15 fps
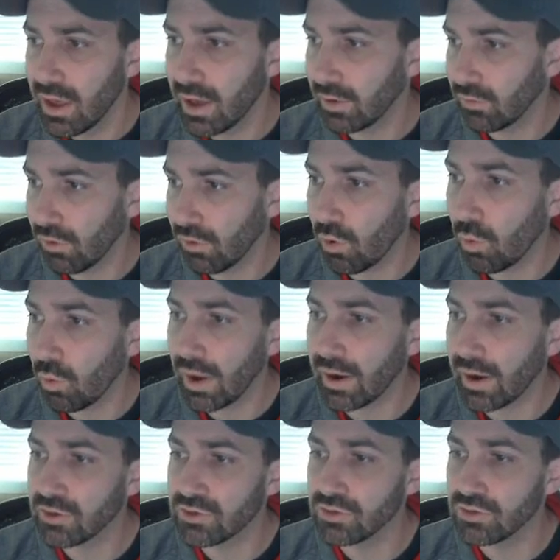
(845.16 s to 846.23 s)
and it
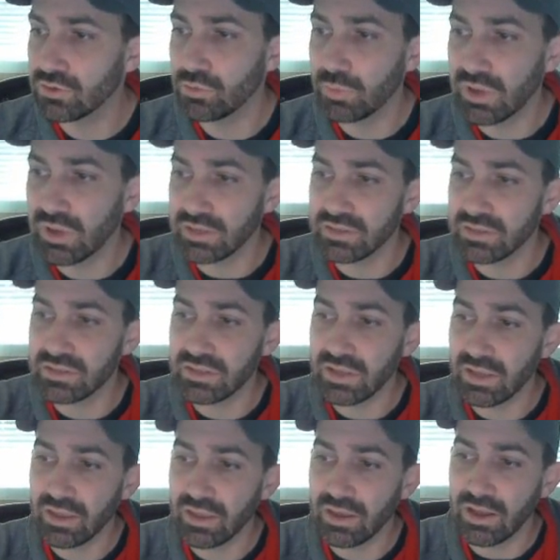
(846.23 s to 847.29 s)
requires you to be in
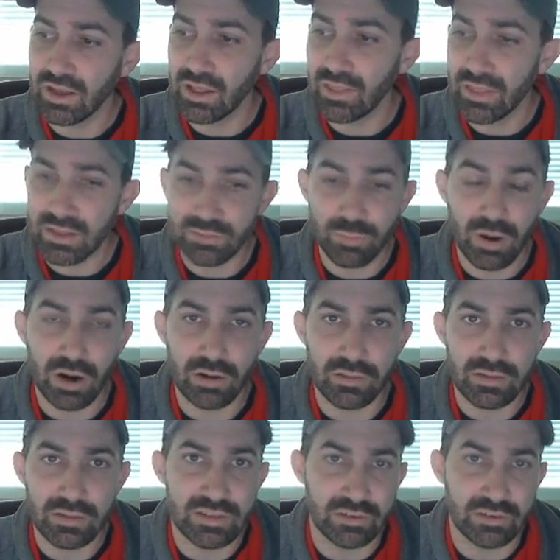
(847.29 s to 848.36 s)
sync. That's part
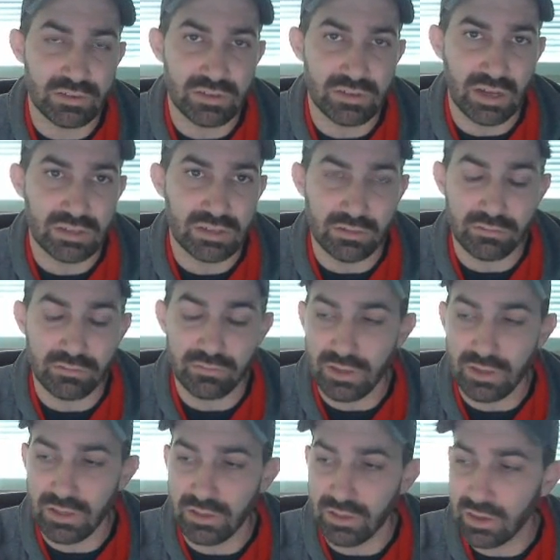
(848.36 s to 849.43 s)
of the secret sauce of
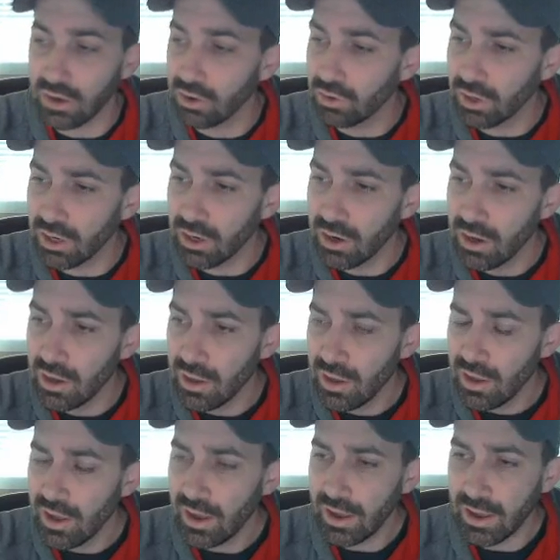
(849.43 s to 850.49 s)
the decoder,
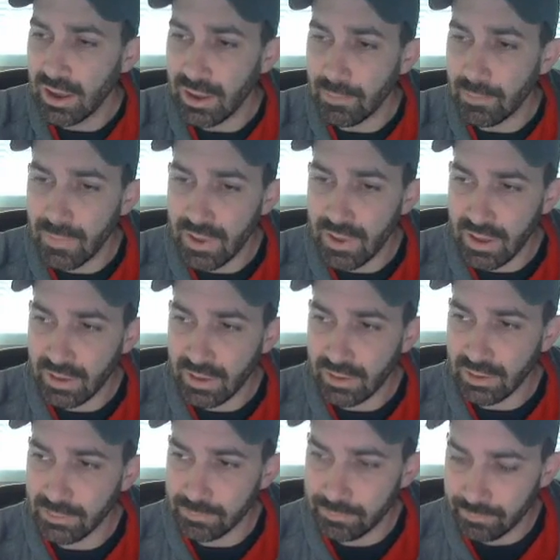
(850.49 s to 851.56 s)
and
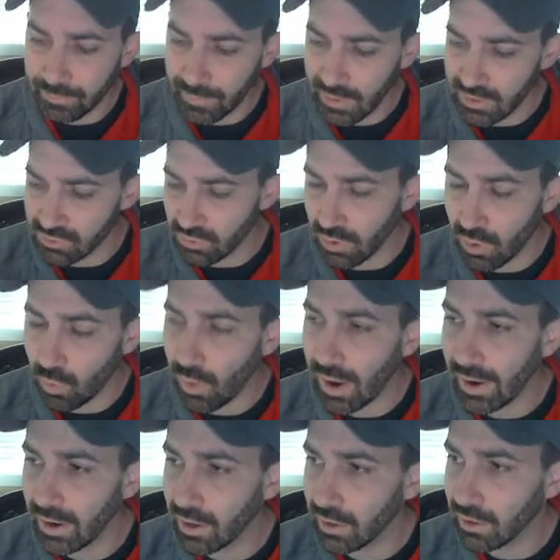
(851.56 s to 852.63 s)
it is
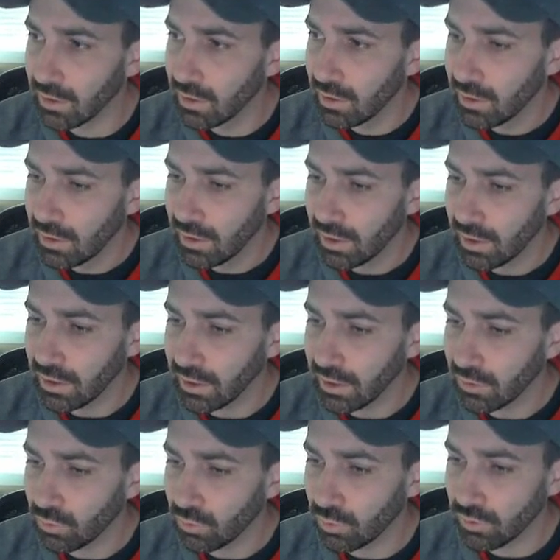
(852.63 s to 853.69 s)
required
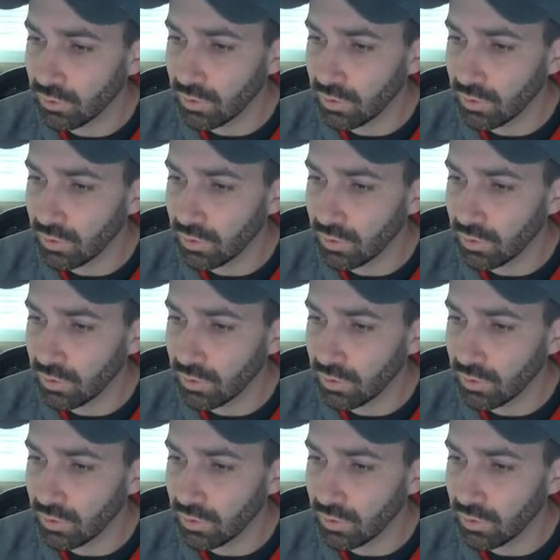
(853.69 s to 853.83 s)
in order